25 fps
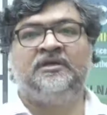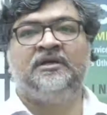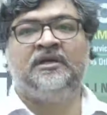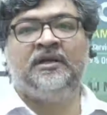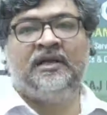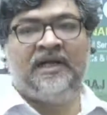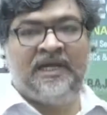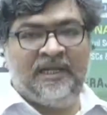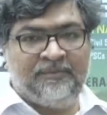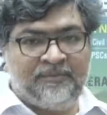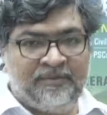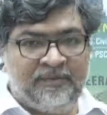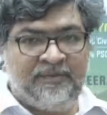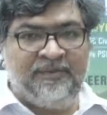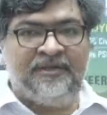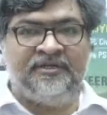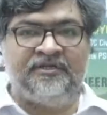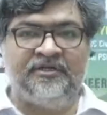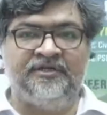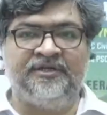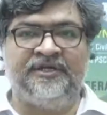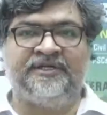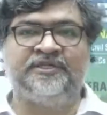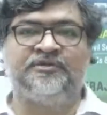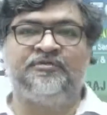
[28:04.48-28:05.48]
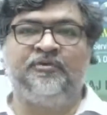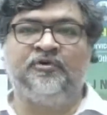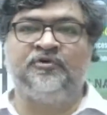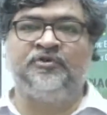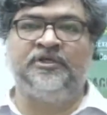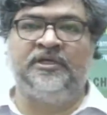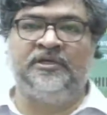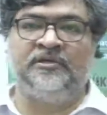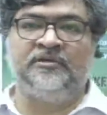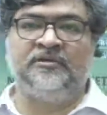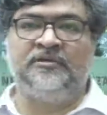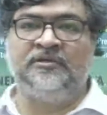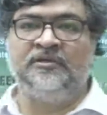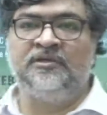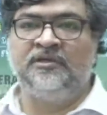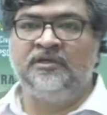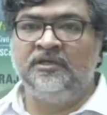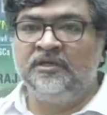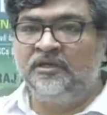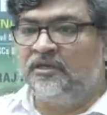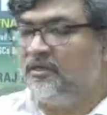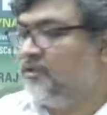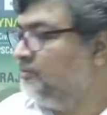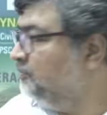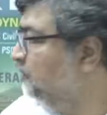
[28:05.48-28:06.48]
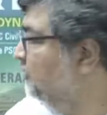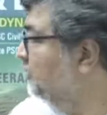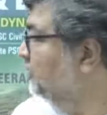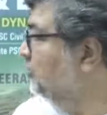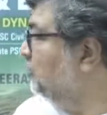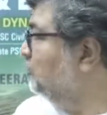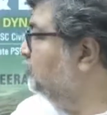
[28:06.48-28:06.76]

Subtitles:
I've given in the textbook there. The good